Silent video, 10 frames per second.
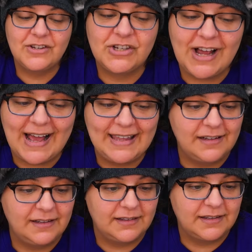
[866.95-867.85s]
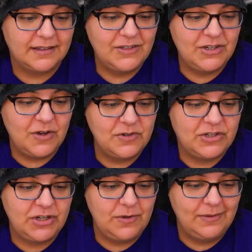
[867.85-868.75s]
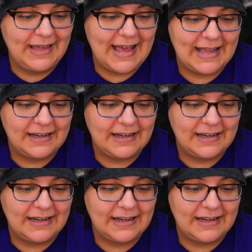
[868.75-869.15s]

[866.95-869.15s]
Child, don't do that.